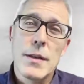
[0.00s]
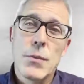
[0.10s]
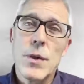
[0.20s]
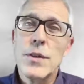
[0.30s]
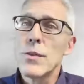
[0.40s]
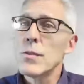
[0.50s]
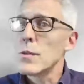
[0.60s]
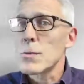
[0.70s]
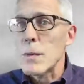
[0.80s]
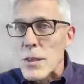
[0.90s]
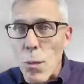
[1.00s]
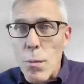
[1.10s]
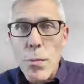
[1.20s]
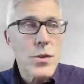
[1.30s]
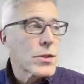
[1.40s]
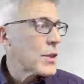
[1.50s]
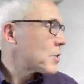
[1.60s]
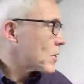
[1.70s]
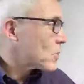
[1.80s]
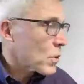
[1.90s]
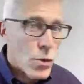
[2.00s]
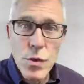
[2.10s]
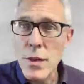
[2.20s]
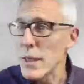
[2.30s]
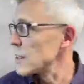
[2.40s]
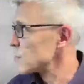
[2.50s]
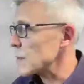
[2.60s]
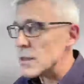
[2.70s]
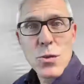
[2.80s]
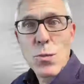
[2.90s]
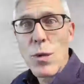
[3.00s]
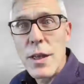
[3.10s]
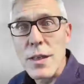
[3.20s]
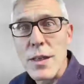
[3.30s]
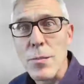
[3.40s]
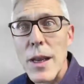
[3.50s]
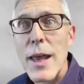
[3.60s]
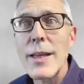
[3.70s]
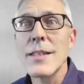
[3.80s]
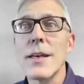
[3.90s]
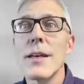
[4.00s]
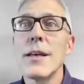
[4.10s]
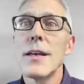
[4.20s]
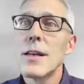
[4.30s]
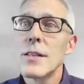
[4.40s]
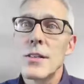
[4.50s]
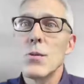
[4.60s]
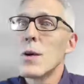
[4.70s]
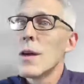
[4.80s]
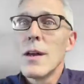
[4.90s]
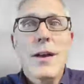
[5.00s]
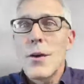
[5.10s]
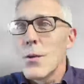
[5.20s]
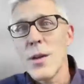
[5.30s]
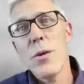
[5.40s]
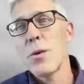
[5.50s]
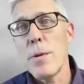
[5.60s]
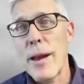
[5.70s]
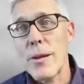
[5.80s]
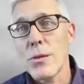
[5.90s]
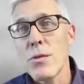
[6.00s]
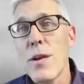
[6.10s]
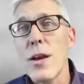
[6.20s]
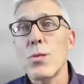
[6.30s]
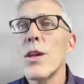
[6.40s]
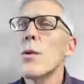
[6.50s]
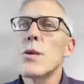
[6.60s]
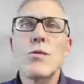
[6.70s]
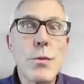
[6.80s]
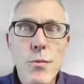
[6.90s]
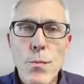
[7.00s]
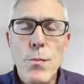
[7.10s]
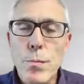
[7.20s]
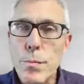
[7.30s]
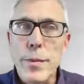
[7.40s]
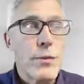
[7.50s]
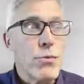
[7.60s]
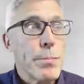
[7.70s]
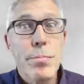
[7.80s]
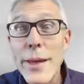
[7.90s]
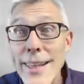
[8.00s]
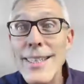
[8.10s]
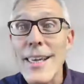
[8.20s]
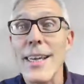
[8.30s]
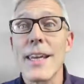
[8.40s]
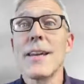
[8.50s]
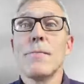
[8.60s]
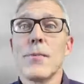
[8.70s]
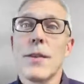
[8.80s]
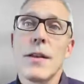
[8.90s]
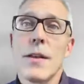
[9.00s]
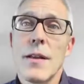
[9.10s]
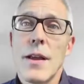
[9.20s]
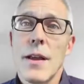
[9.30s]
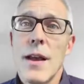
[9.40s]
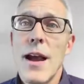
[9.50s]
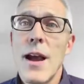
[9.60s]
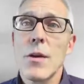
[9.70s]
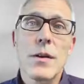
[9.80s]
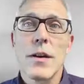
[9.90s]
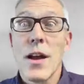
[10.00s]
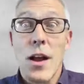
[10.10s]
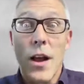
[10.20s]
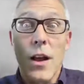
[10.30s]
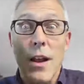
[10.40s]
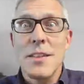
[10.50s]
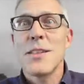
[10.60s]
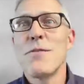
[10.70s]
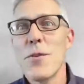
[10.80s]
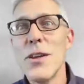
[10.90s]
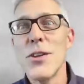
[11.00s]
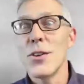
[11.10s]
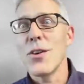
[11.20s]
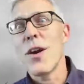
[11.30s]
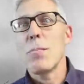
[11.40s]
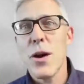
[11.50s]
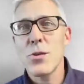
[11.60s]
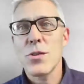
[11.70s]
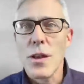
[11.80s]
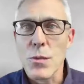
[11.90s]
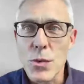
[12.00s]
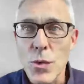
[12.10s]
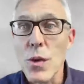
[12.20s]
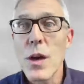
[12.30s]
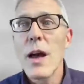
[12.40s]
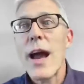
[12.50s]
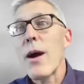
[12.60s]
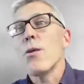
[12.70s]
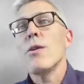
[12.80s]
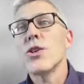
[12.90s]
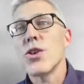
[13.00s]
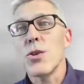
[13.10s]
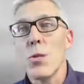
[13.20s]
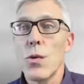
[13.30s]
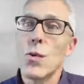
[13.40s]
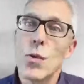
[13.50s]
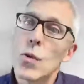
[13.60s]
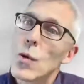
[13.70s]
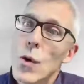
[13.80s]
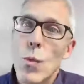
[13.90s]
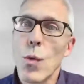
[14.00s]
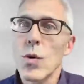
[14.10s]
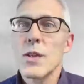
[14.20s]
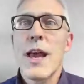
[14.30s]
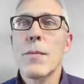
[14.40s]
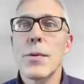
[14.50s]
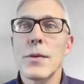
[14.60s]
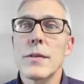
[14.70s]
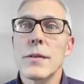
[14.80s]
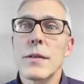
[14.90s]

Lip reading: When you speak to one person, then you speak to another, and then you speak to someone else a little bit later. So we don't want to be bounced around. We don't want to be repeating our client information, our postcode or our issue or what's happened.